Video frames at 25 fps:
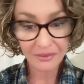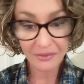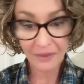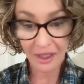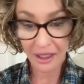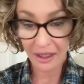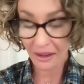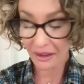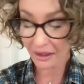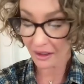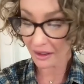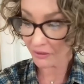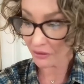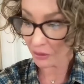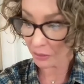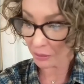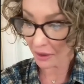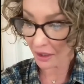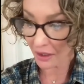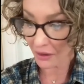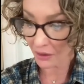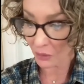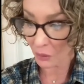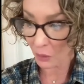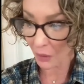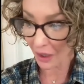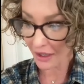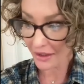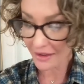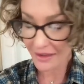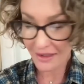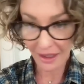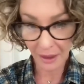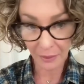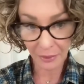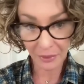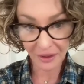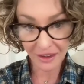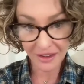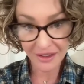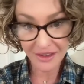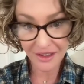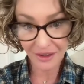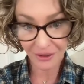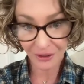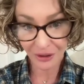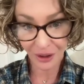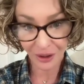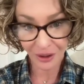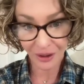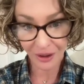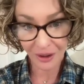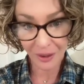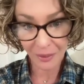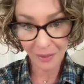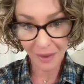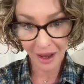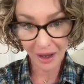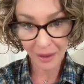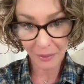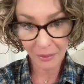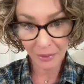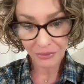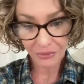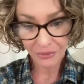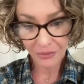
And even better, why is that place still not on a map?